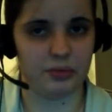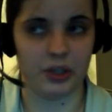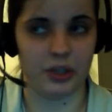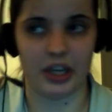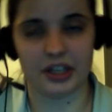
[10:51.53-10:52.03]
Well,
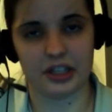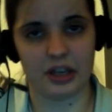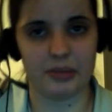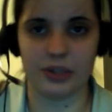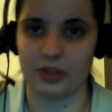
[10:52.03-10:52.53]
you got the
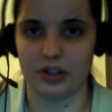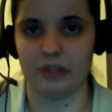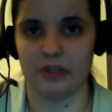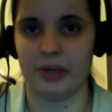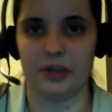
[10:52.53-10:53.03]
dummies running
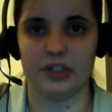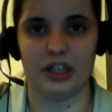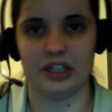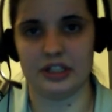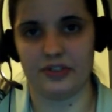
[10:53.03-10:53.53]
their mouth saying
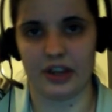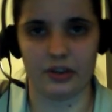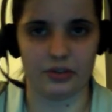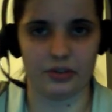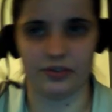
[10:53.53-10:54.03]
this is
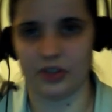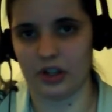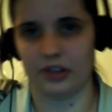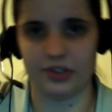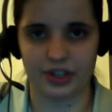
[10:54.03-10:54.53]
fake or
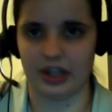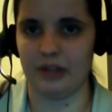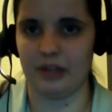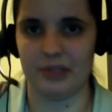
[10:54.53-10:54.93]
fraud or scam.